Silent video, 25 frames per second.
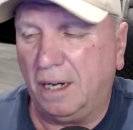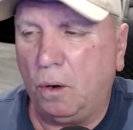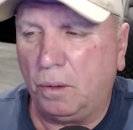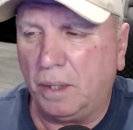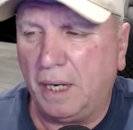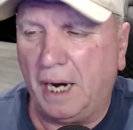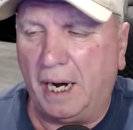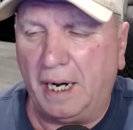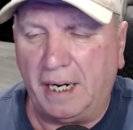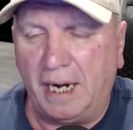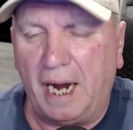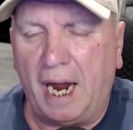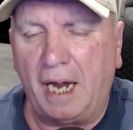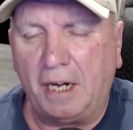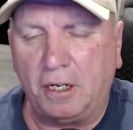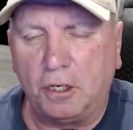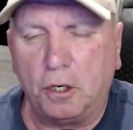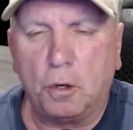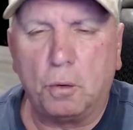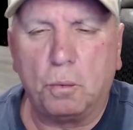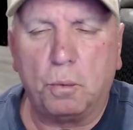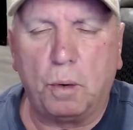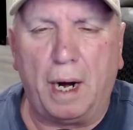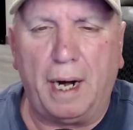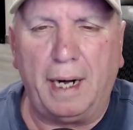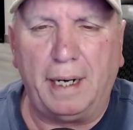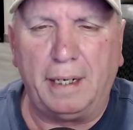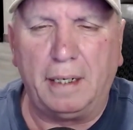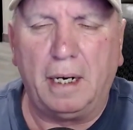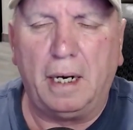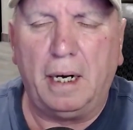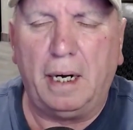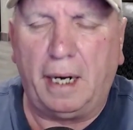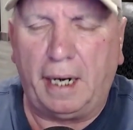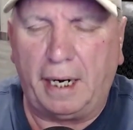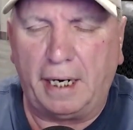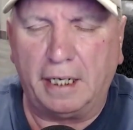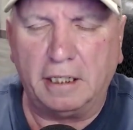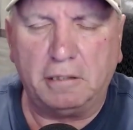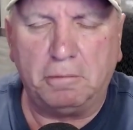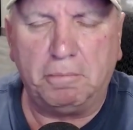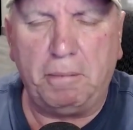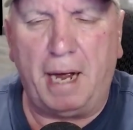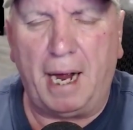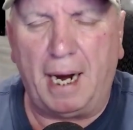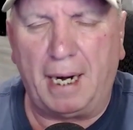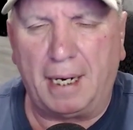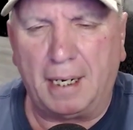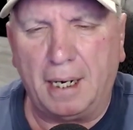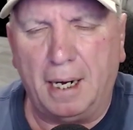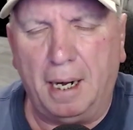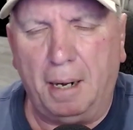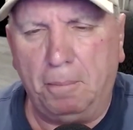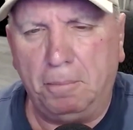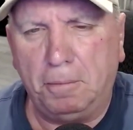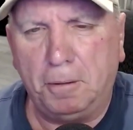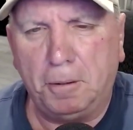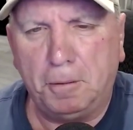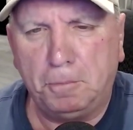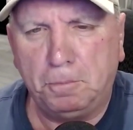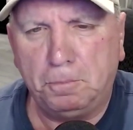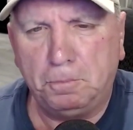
Okay, yeah, you're right. It's back up.